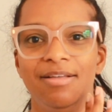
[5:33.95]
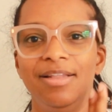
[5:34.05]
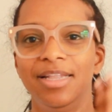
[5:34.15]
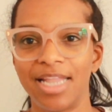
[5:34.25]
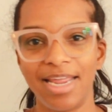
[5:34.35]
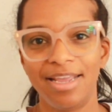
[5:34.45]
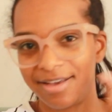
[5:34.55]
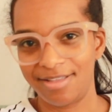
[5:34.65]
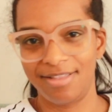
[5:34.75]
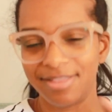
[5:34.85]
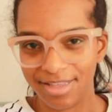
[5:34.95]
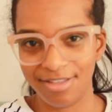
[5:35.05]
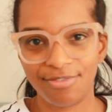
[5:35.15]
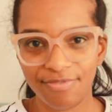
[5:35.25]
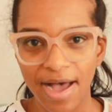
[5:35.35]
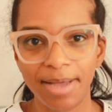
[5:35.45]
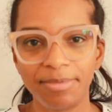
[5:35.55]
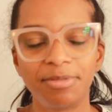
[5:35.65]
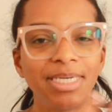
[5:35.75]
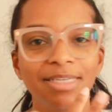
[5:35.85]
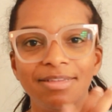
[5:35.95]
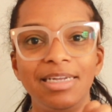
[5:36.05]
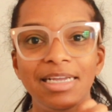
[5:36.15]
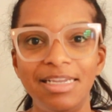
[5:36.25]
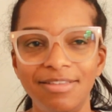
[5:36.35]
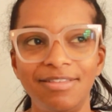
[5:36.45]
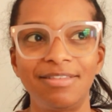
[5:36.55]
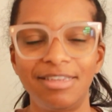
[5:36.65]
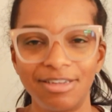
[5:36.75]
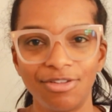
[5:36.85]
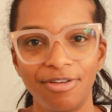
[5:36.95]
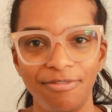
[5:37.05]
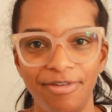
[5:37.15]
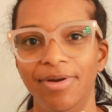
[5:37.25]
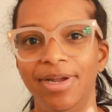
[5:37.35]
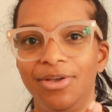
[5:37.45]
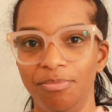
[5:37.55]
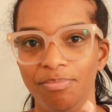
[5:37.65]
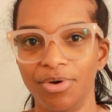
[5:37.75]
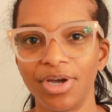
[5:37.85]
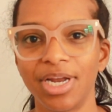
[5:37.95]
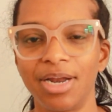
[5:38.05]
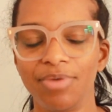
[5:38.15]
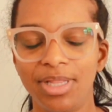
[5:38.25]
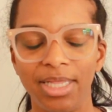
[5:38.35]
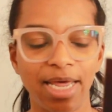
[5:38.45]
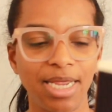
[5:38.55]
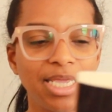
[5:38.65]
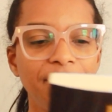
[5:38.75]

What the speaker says: like these vibes, because it is still a very good book and I really like